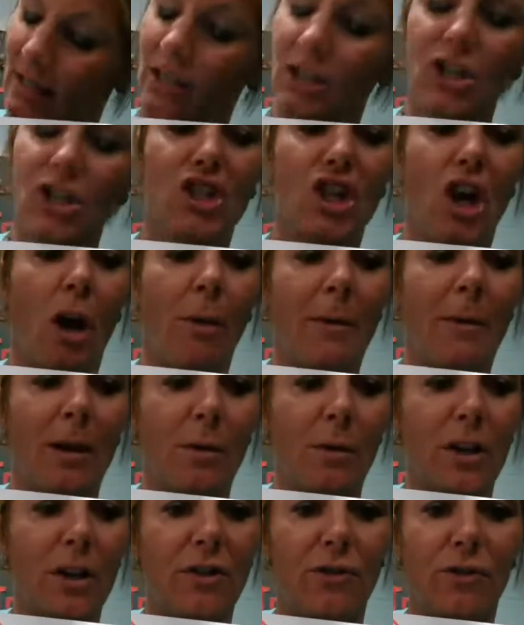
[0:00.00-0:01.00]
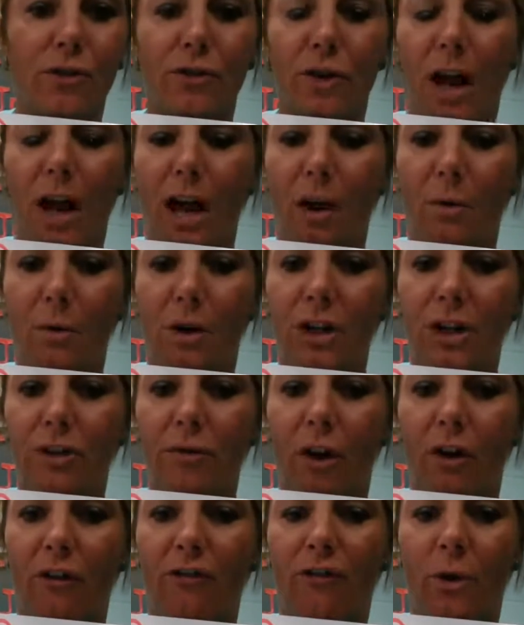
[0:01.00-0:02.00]
Show me where you
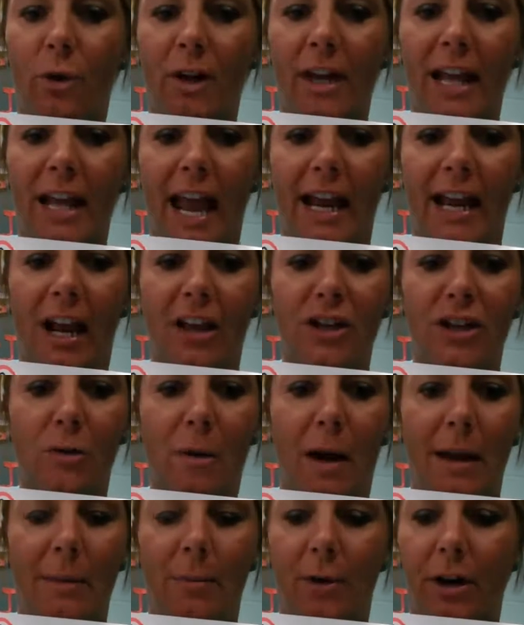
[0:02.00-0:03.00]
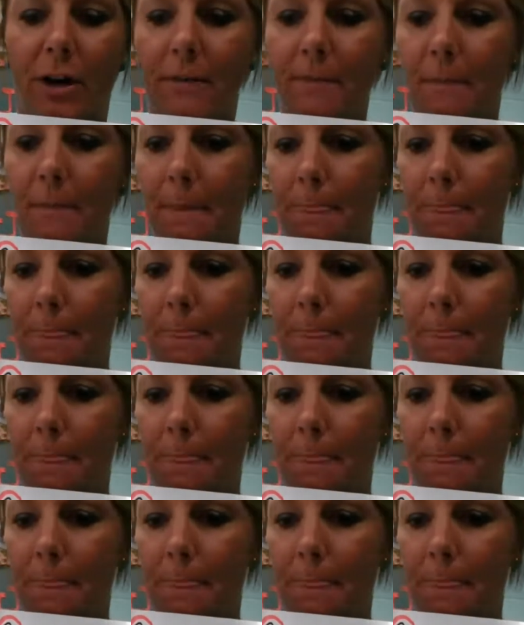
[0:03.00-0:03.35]
wrote 48 on your whiteboard.